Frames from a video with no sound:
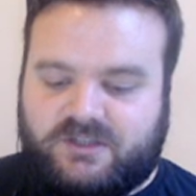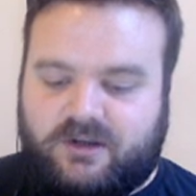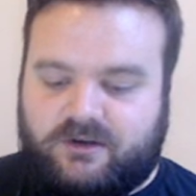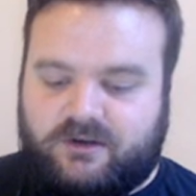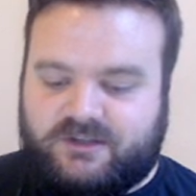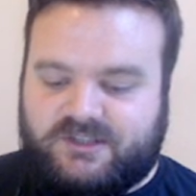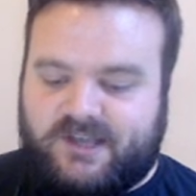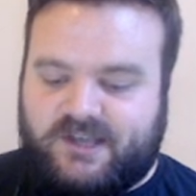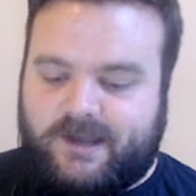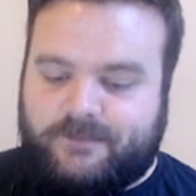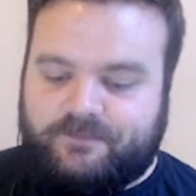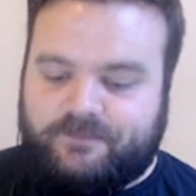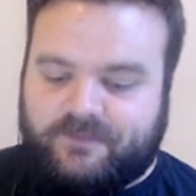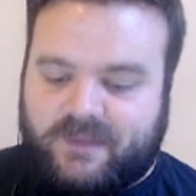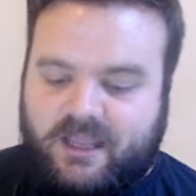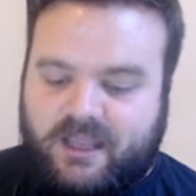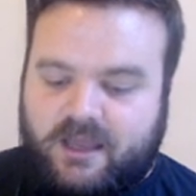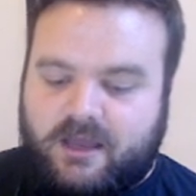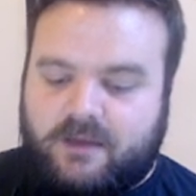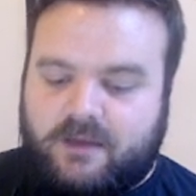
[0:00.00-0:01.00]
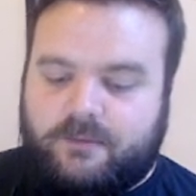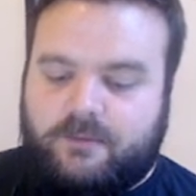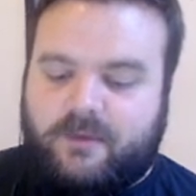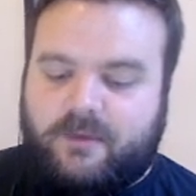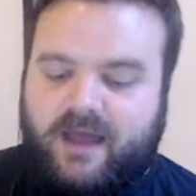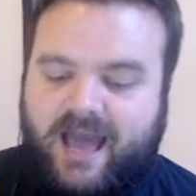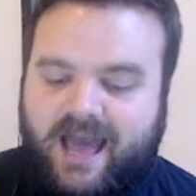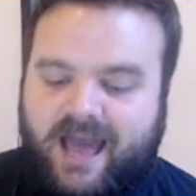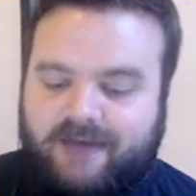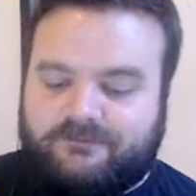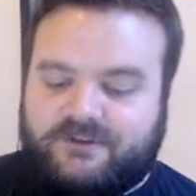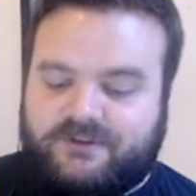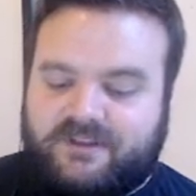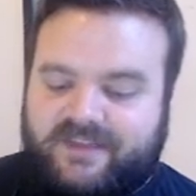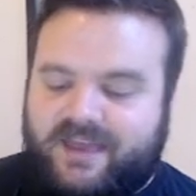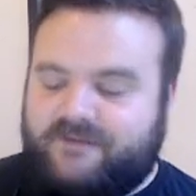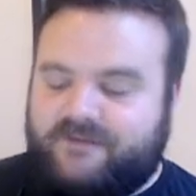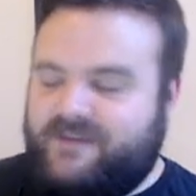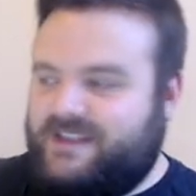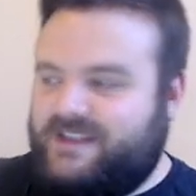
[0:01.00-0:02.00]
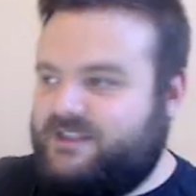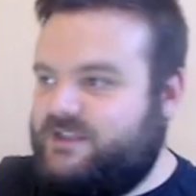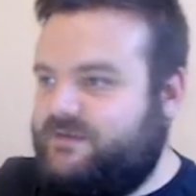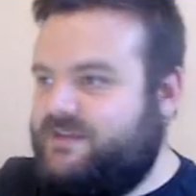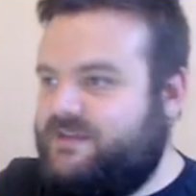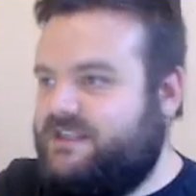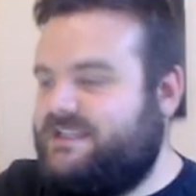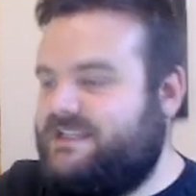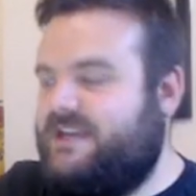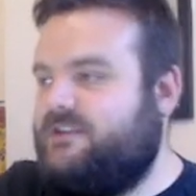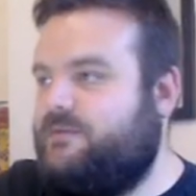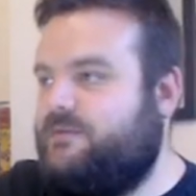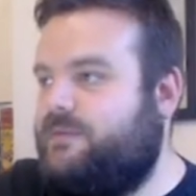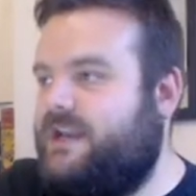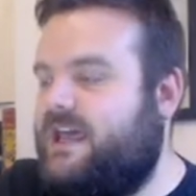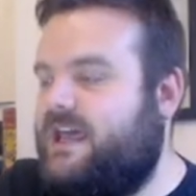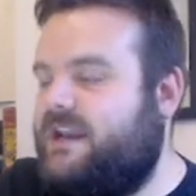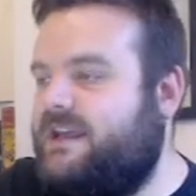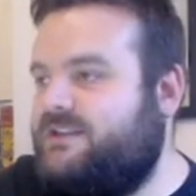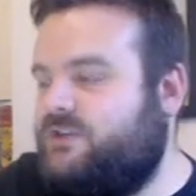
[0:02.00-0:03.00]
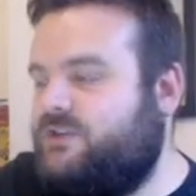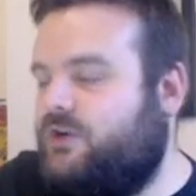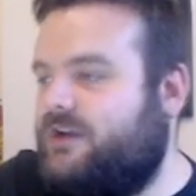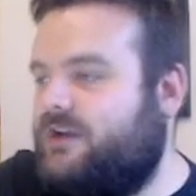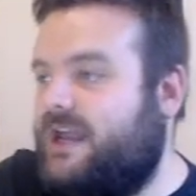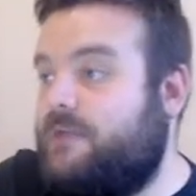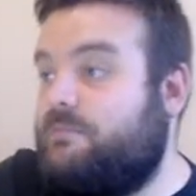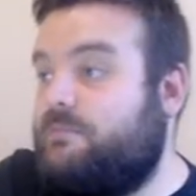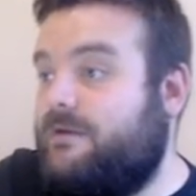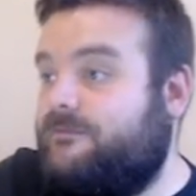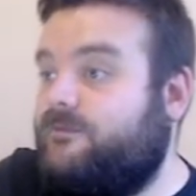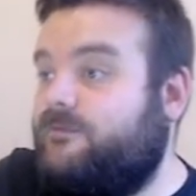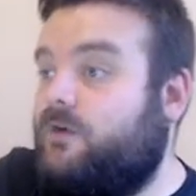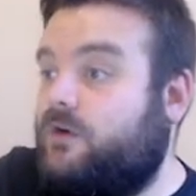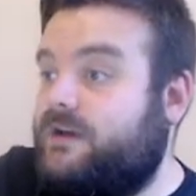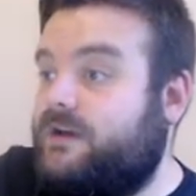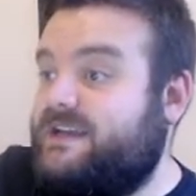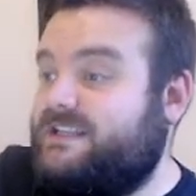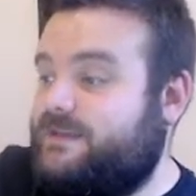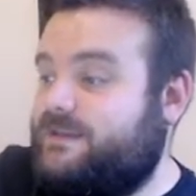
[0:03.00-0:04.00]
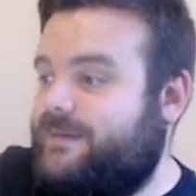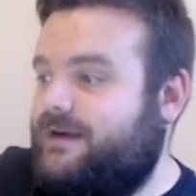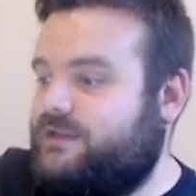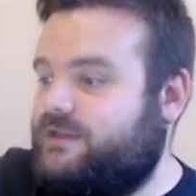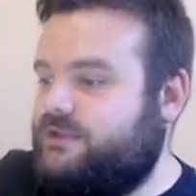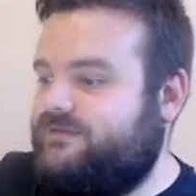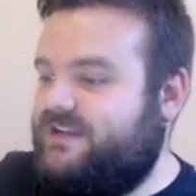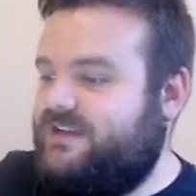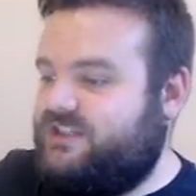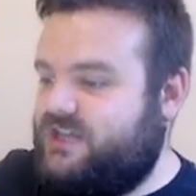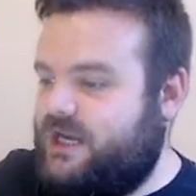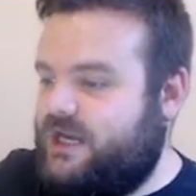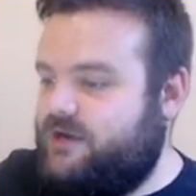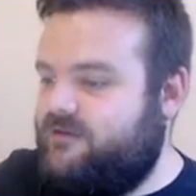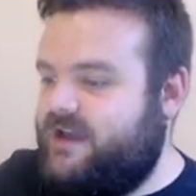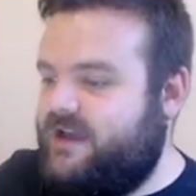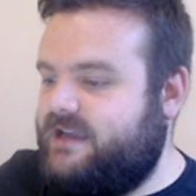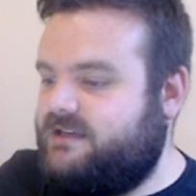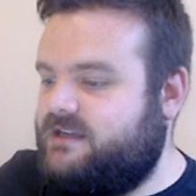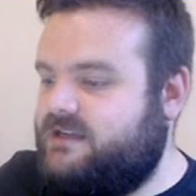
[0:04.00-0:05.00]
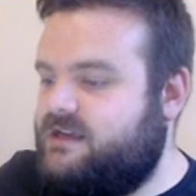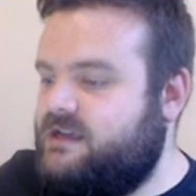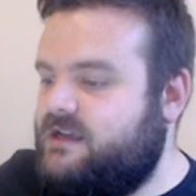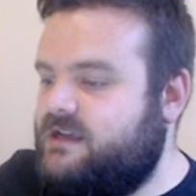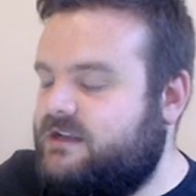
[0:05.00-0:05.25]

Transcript: Doctor after the events of the 10th planet or like before he's about to regenerate.